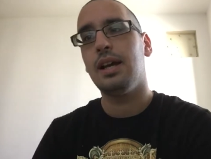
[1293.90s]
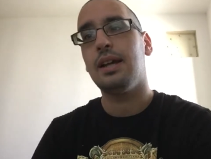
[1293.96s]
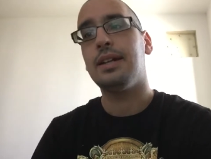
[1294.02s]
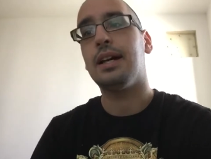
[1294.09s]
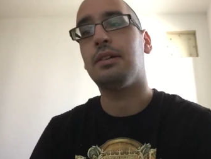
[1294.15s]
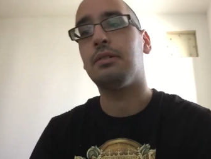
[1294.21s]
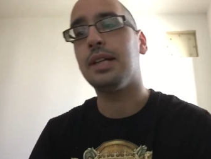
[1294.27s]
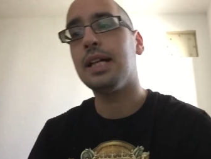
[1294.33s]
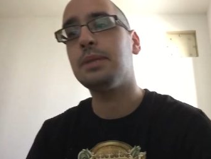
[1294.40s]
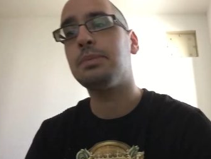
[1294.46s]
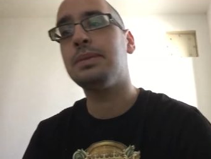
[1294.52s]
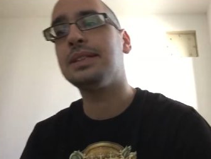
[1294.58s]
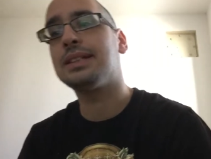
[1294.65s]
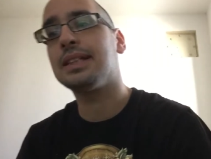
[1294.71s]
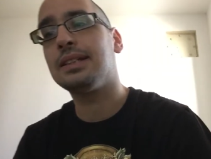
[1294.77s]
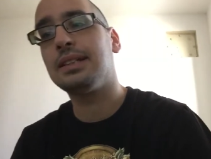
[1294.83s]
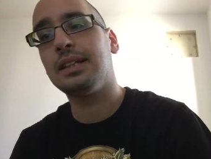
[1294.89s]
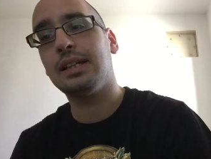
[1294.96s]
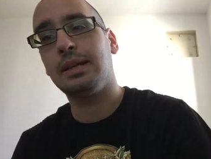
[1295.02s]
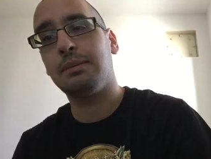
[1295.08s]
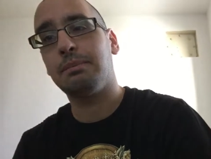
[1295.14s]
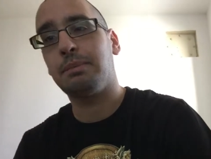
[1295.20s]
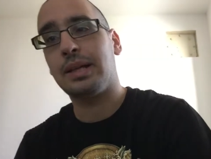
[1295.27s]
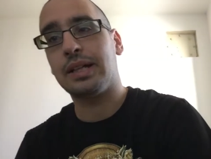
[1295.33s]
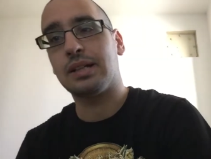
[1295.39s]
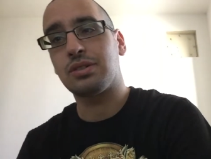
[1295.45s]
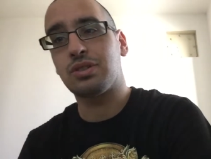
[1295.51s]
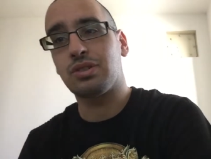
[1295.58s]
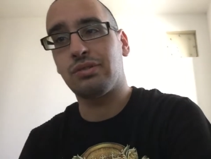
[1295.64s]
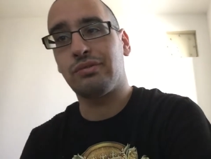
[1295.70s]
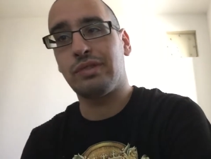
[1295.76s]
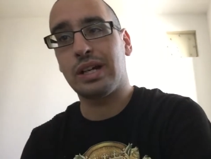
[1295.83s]
Now that Byzantine Empire
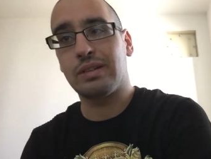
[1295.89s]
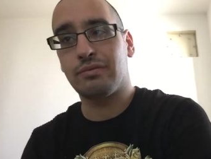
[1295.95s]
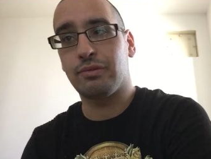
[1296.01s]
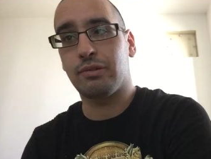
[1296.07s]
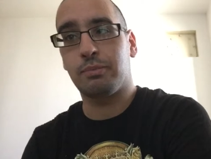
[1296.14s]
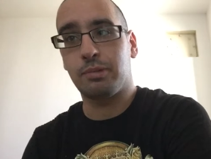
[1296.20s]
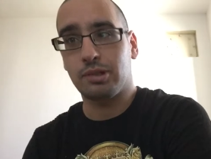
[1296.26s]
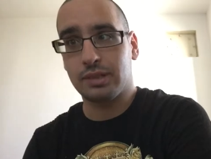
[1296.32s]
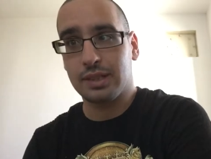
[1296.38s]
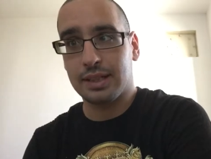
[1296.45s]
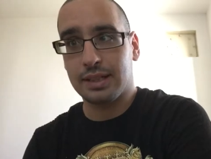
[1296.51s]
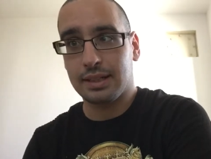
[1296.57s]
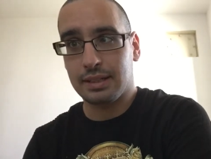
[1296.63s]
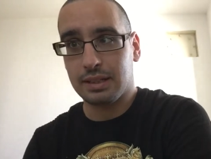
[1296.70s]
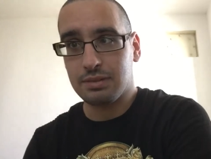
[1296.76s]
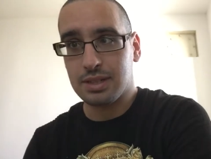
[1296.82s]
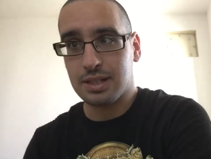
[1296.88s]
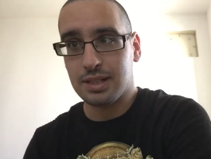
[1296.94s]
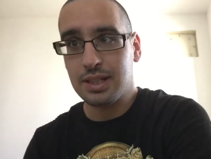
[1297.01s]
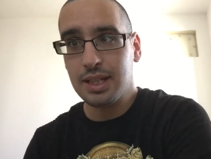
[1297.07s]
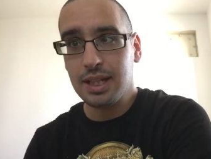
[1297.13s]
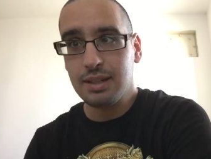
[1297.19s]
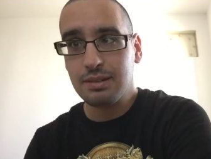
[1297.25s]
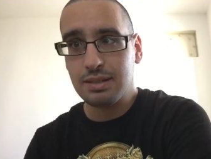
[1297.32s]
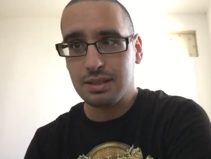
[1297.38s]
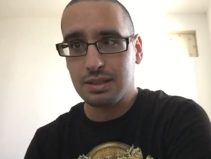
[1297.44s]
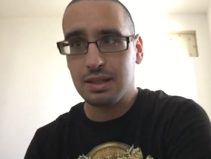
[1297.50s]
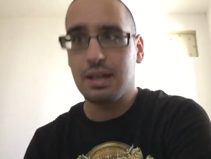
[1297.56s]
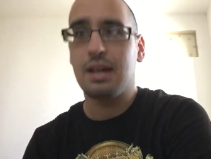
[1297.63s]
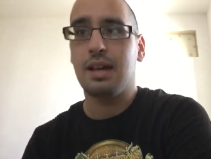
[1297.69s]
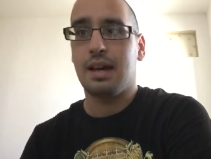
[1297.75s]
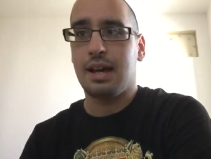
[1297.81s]
survived for more than a thousand years
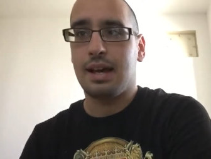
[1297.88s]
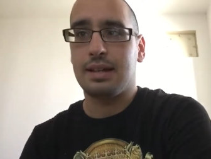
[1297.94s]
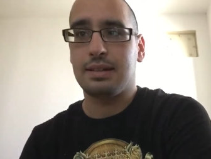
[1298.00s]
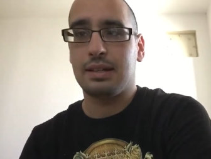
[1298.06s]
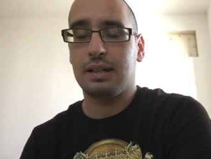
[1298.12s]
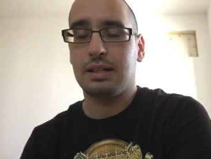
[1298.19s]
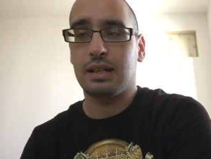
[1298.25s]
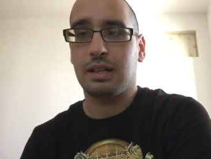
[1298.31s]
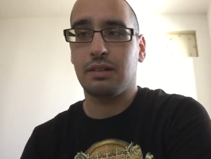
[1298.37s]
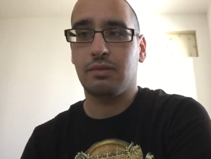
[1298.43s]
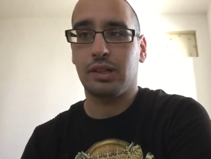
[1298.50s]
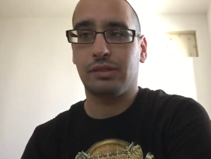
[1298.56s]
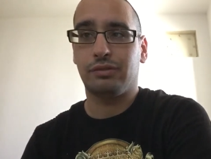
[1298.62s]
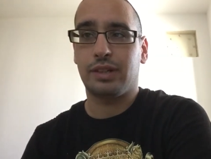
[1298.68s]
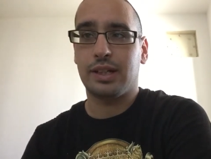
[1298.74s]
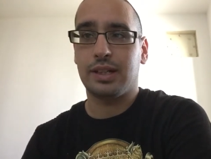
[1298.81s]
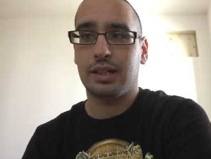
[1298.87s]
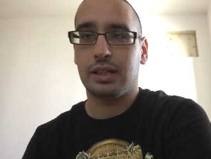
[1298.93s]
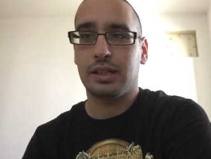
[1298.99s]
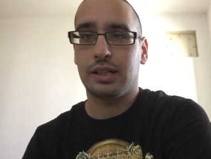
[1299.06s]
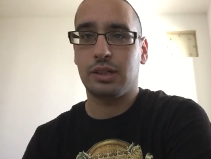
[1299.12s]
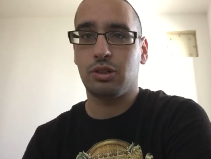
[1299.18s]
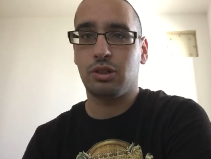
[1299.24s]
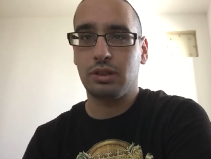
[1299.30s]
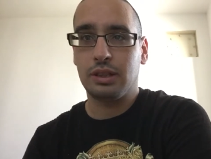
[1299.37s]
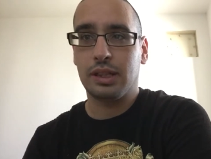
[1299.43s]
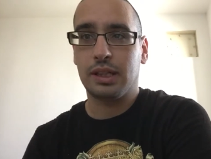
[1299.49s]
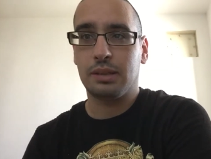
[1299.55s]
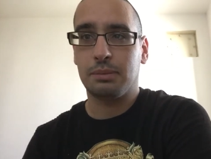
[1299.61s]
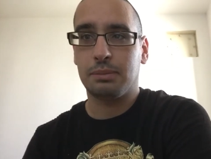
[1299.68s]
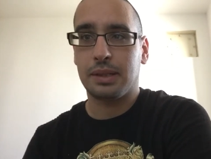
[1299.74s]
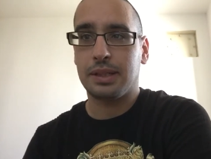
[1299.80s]
until they were finally
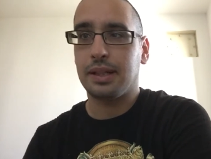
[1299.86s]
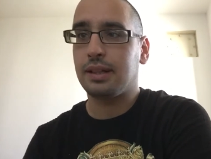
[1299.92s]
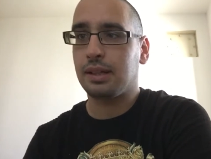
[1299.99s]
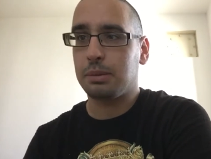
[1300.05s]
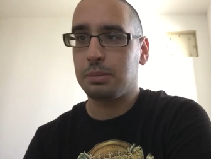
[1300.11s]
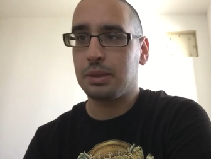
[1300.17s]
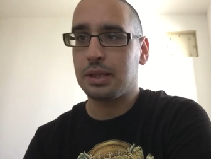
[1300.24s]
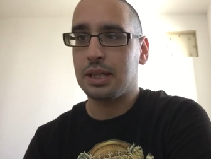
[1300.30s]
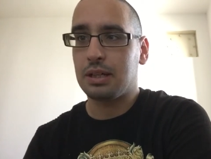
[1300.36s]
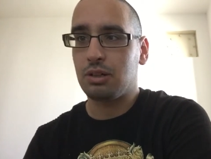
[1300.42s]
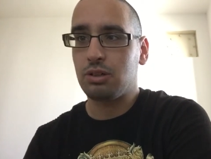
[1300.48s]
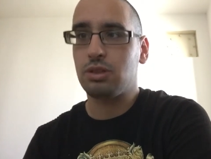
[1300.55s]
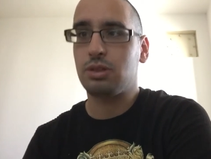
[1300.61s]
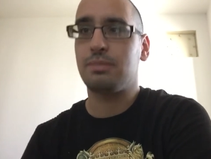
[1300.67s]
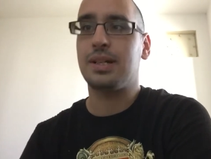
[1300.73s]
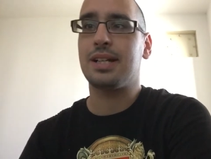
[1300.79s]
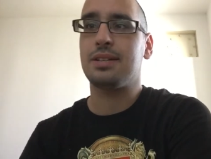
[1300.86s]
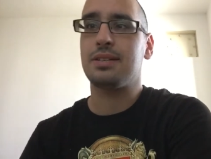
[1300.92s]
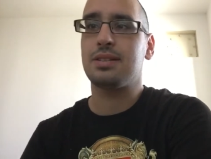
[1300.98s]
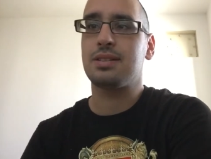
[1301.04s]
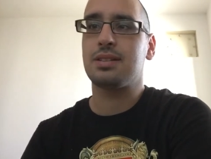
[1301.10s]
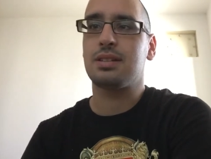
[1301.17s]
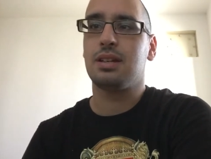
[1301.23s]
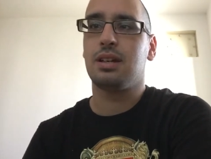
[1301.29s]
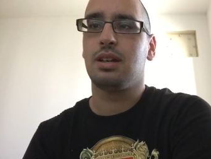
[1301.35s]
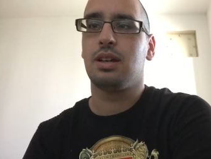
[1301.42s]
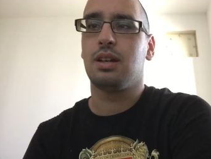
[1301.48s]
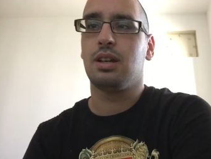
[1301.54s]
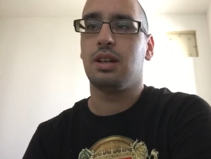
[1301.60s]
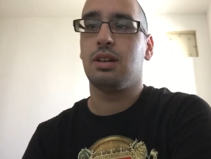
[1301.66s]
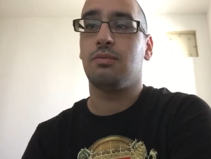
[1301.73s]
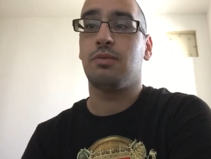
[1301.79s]
conquered by the criminal Ottomans
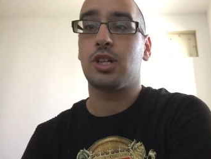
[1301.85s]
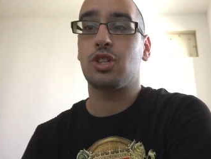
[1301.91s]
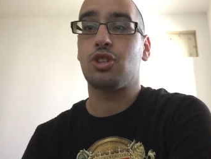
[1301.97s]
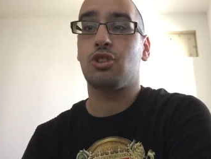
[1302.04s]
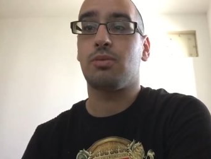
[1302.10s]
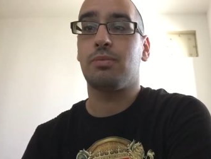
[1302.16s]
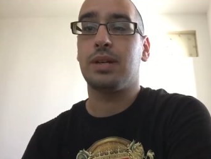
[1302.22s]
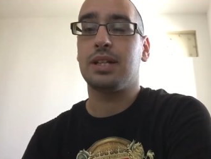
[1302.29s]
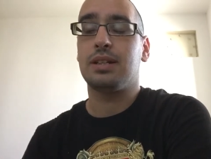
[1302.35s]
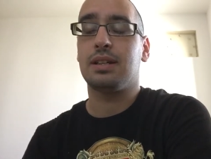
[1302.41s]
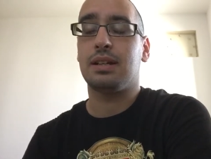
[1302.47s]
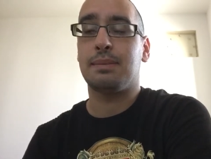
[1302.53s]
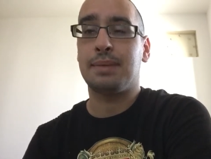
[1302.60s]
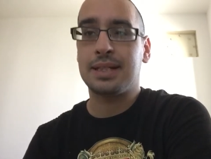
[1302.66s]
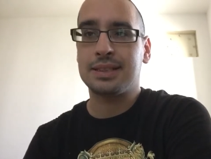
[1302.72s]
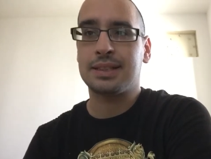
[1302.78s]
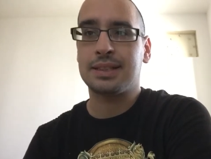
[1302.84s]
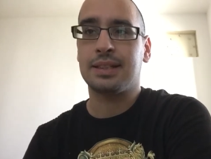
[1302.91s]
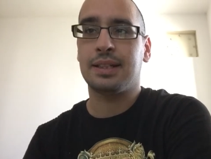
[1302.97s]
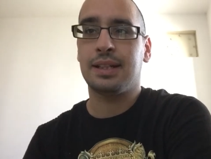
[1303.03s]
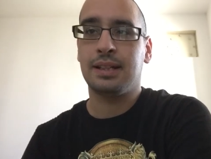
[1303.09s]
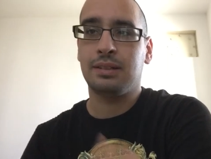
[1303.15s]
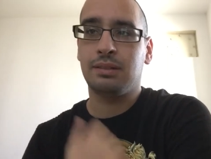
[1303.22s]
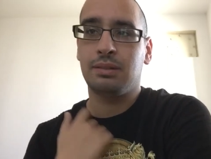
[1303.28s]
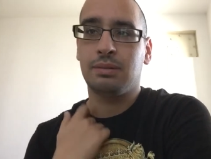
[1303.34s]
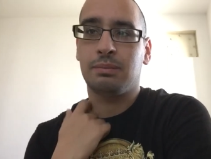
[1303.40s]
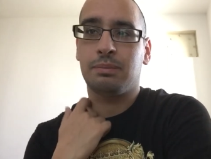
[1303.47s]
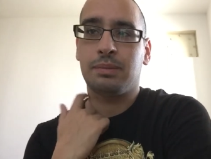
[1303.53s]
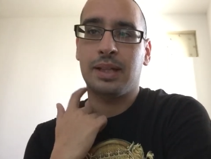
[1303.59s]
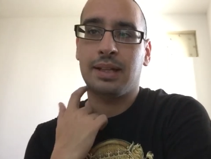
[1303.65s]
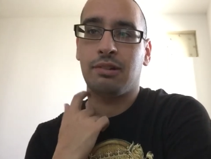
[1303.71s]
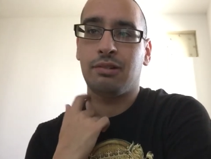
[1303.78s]
which committed a massacre
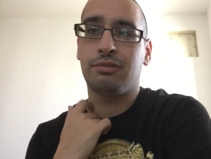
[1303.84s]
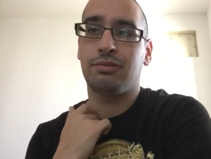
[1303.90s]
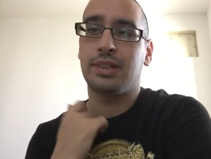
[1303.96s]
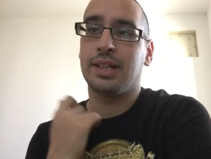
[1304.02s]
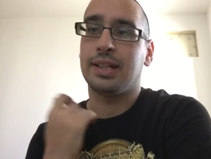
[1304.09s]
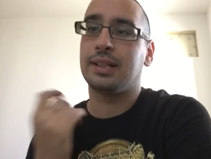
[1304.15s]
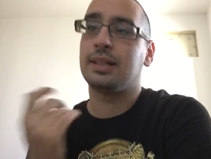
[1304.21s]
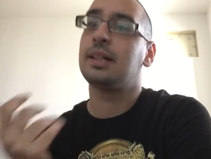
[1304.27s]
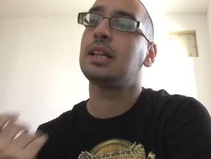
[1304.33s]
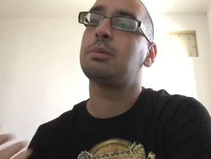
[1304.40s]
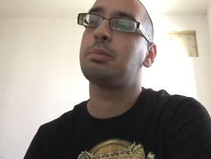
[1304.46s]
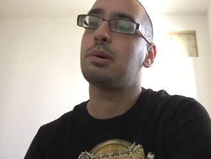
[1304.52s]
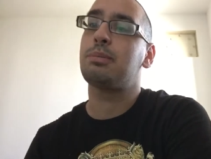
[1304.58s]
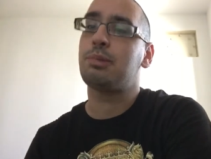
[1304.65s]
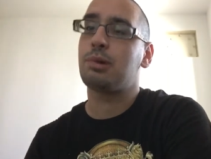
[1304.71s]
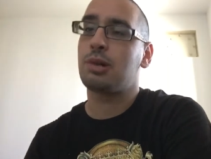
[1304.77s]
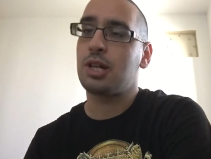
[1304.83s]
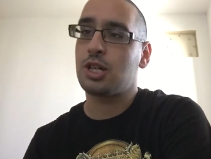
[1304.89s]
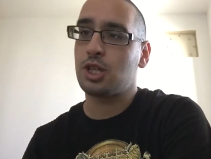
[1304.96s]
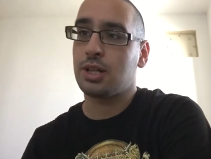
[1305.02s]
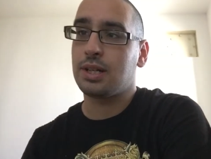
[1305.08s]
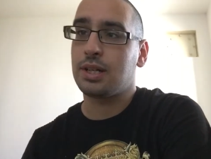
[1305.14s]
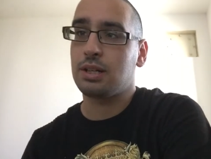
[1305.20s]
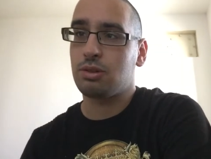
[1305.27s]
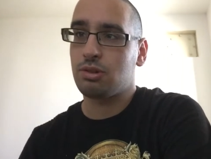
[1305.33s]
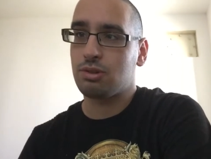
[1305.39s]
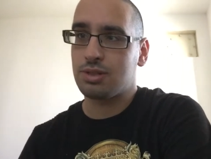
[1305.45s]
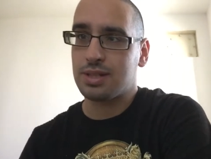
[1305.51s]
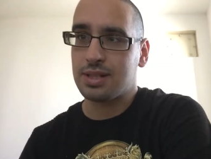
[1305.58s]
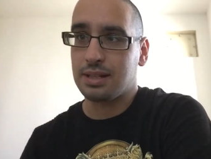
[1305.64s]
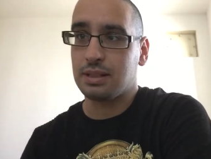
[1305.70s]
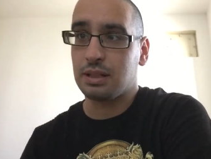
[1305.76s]
of the Greek population in
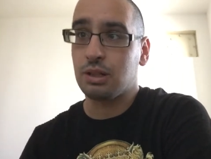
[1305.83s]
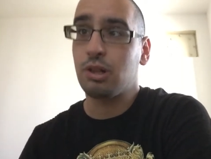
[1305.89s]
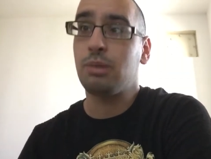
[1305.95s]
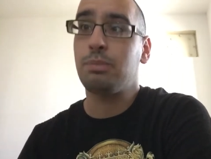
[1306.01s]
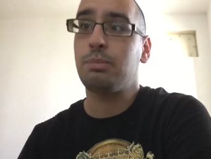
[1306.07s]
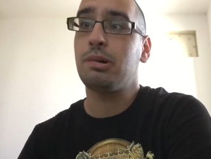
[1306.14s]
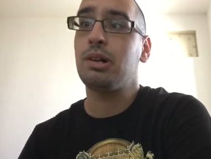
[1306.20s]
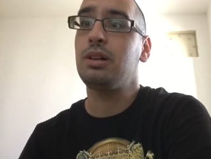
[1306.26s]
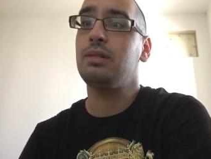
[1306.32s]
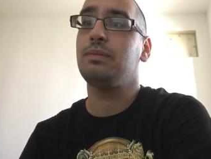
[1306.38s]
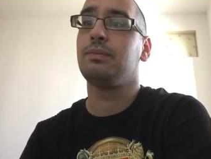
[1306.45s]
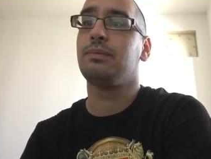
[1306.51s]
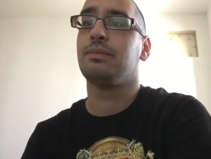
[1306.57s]
Constantinople